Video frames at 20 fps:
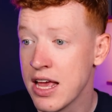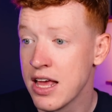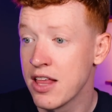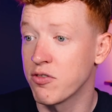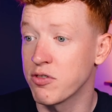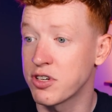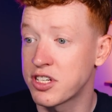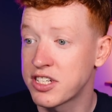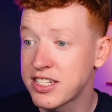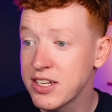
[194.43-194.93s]

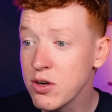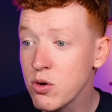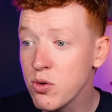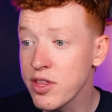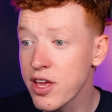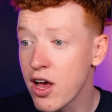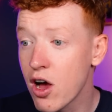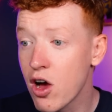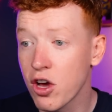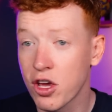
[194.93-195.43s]
There are still
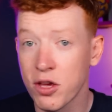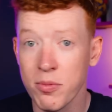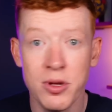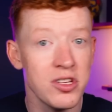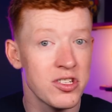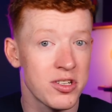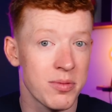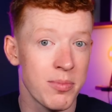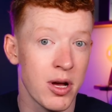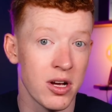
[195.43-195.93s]
the
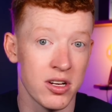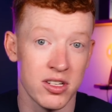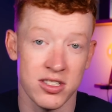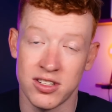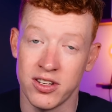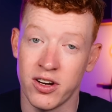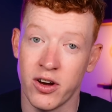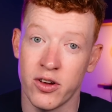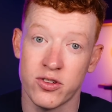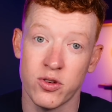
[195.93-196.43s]
arguments amongst,
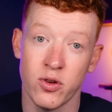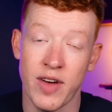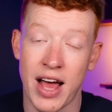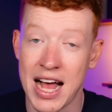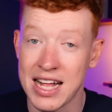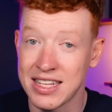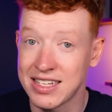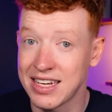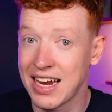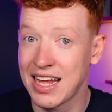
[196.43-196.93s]
sort of
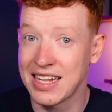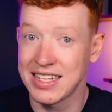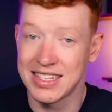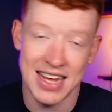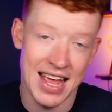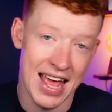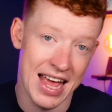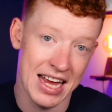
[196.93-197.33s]
Atalanta